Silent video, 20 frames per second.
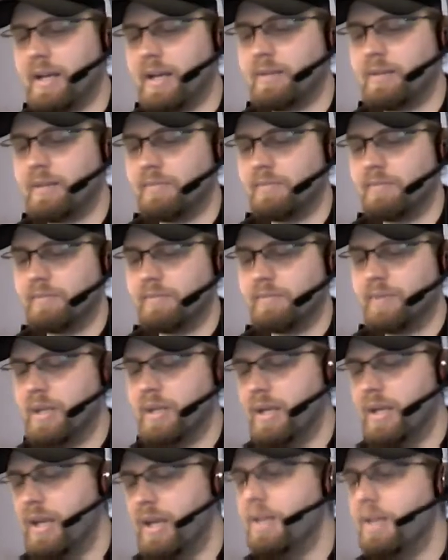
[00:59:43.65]
a
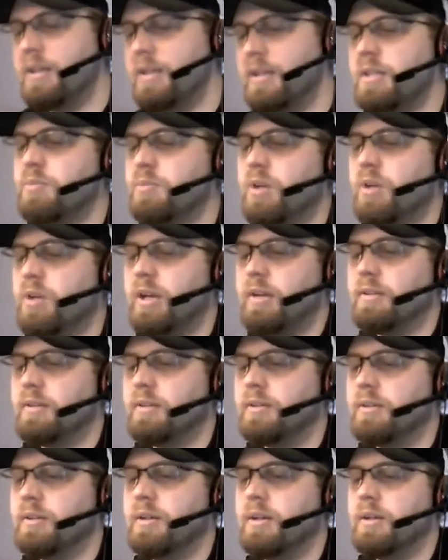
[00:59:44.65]
1/1 elf.
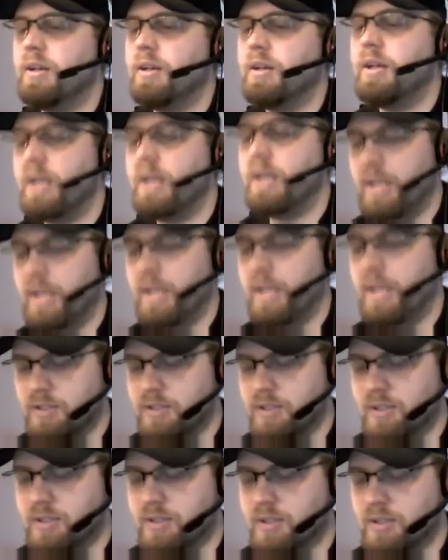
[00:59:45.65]
You You could
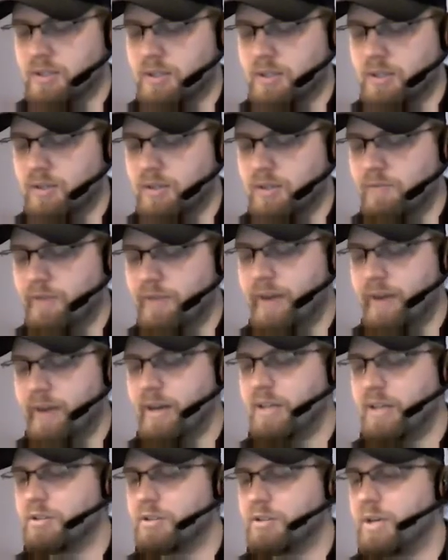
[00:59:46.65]
tap it to add 1 green
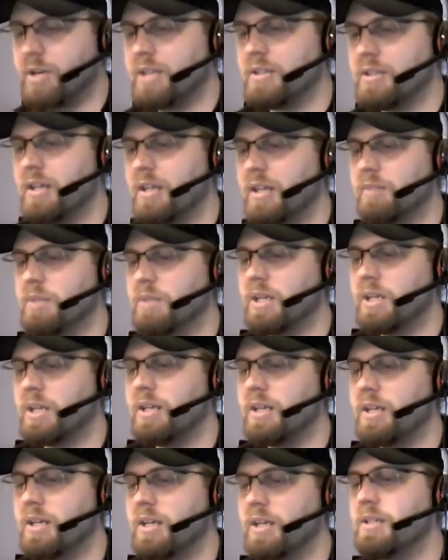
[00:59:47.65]
mana to your mana
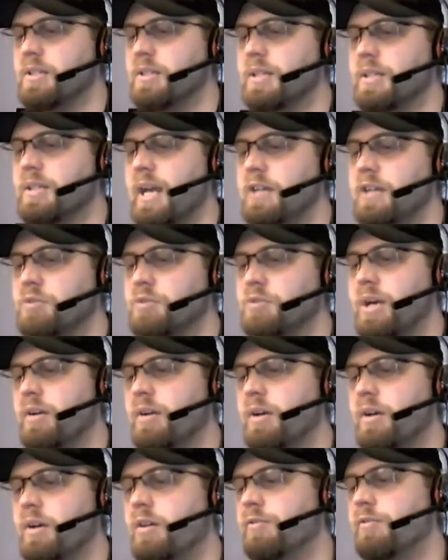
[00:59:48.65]
pool,
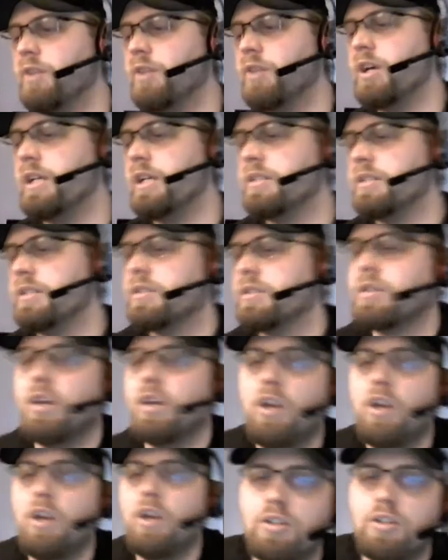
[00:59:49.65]

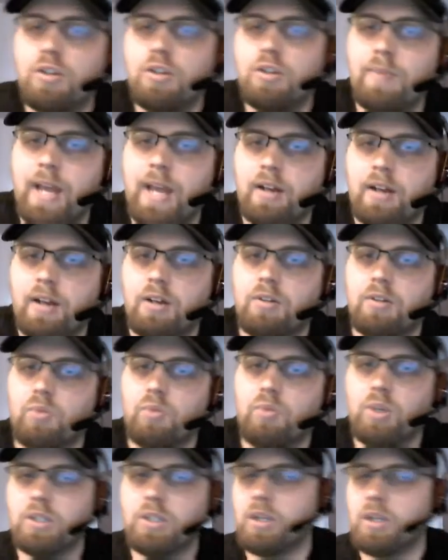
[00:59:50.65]
and at
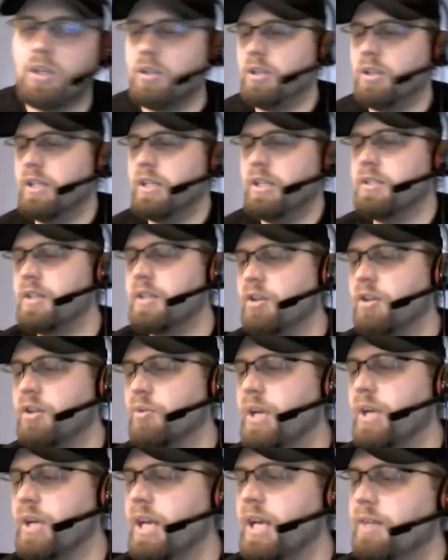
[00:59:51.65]
any time you can pay
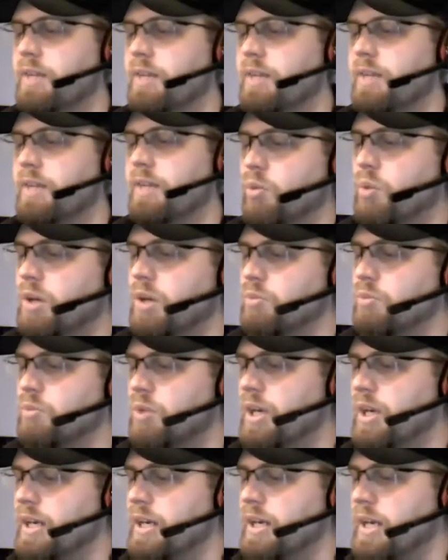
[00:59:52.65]
a colorless
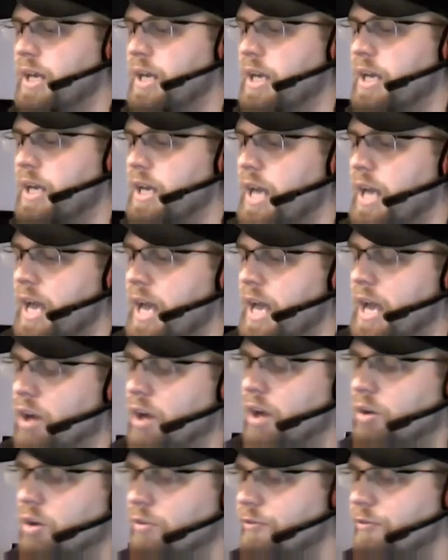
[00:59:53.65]
mana to add a
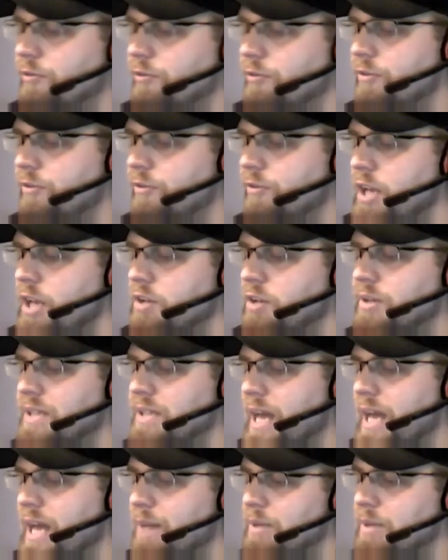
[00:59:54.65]
white or a red
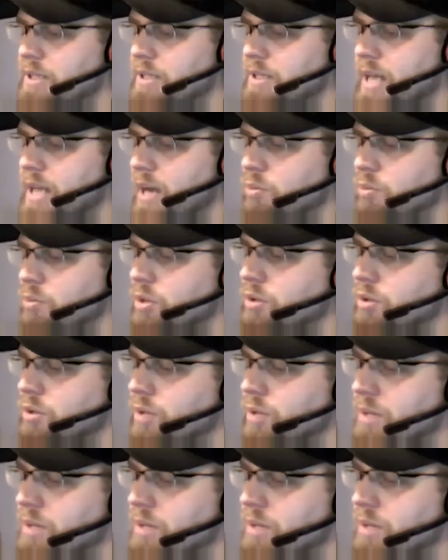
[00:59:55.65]
to your mana pool.